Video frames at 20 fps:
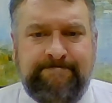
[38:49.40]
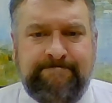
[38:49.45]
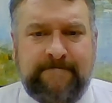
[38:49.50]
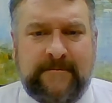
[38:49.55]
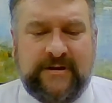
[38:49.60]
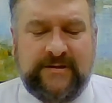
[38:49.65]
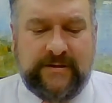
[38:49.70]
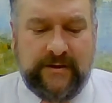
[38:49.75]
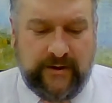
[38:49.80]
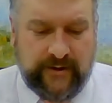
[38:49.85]

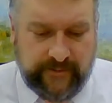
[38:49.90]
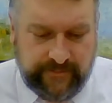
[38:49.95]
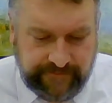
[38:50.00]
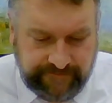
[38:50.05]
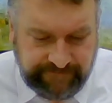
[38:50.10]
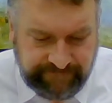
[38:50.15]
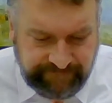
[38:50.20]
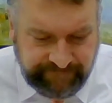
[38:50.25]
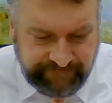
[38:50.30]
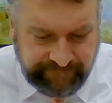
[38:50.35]
So,
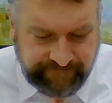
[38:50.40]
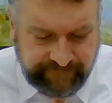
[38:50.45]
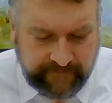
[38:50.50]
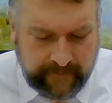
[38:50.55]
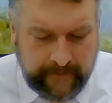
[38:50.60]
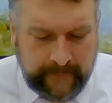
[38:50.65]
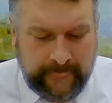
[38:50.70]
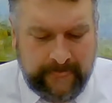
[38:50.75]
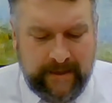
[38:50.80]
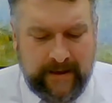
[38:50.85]

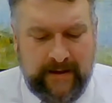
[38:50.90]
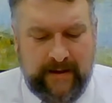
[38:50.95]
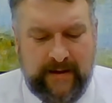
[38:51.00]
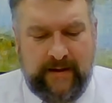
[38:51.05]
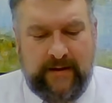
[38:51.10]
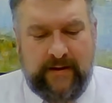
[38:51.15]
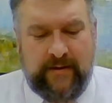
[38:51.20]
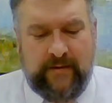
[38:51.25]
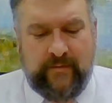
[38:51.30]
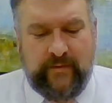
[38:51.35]

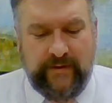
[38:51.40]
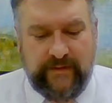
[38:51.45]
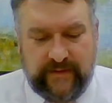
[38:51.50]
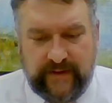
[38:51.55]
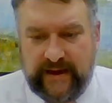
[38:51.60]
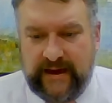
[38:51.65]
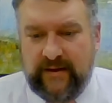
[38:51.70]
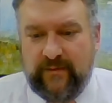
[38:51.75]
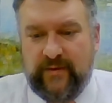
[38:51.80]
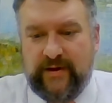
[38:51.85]
with
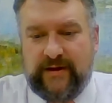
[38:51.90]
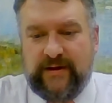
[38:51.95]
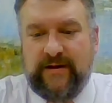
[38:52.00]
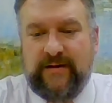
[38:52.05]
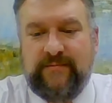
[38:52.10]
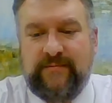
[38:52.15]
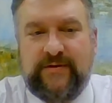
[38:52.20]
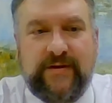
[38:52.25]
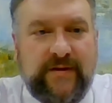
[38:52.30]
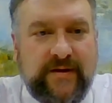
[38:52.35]
that, we
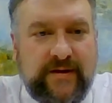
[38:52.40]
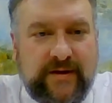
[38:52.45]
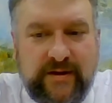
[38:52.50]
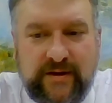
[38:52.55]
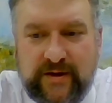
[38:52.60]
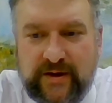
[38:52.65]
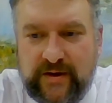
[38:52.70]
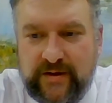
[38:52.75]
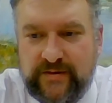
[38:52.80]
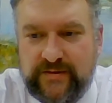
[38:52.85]
come to the
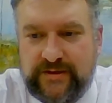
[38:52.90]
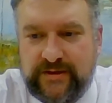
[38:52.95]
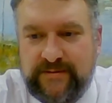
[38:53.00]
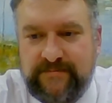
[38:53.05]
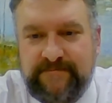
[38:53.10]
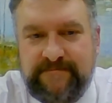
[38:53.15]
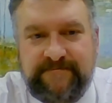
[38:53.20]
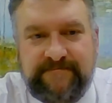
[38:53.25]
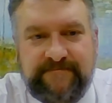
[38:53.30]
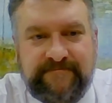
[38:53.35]

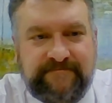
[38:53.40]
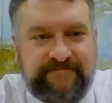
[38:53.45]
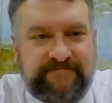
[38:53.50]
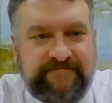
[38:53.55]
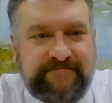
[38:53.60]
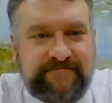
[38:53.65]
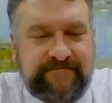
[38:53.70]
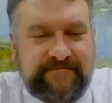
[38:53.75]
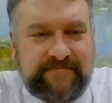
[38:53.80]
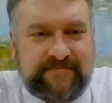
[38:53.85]
conclusion,
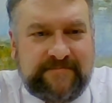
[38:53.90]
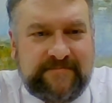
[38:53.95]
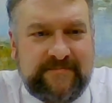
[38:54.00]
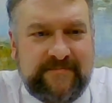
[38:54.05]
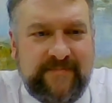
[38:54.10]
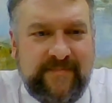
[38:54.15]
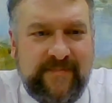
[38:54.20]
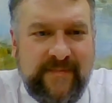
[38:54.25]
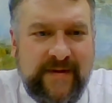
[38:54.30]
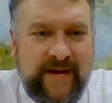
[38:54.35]

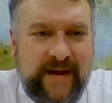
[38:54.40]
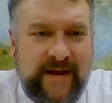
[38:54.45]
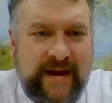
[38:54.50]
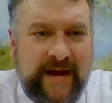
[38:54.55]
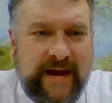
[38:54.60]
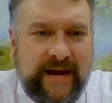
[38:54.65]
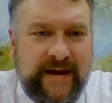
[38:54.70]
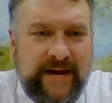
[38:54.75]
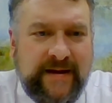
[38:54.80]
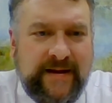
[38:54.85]

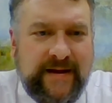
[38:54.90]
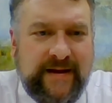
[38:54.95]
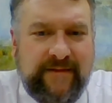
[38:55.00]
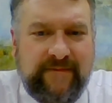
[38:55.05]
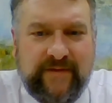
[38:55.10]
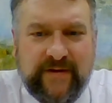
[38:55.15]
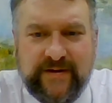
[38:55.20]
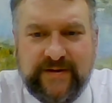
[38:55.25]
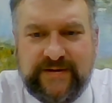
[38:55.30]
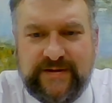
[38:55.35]
and
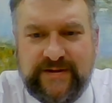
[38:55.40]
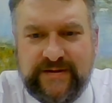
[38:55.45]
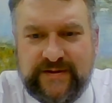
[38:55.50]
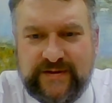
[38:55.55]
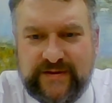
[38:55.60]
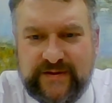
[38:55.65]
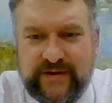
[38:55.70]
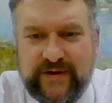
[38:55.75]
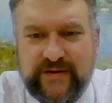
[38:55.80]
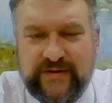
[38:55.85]

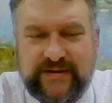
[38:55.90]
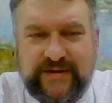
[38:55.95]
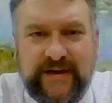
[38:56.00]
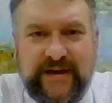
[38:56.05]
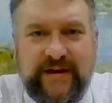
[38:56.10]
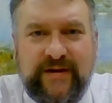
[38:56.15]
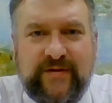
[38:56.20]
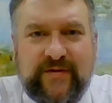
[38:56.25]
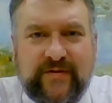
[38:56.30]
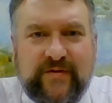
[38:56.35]
verses
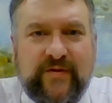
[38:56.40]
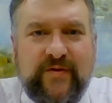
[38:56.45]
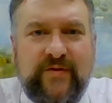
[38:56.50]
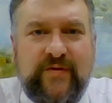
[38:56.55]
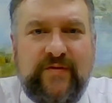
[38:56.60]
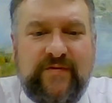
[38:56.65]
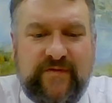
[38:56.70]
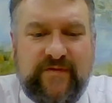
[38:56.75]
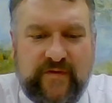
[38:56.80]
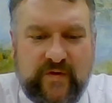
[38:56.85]
13
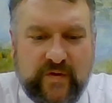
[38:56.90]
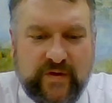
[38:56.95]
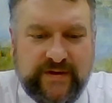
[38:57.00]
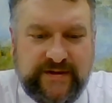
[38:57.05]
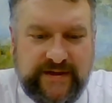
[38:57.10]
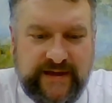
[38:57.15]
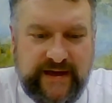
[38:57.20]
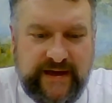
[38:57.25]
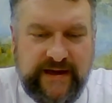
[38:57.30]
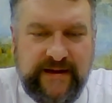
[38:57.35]
through
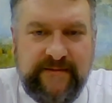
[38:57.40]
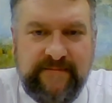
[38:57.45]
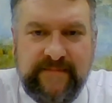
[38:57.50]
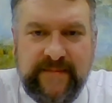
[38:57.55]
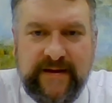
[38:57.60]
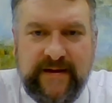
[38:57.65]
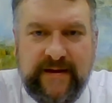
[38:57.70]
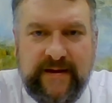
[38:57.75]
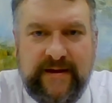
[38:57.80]
14.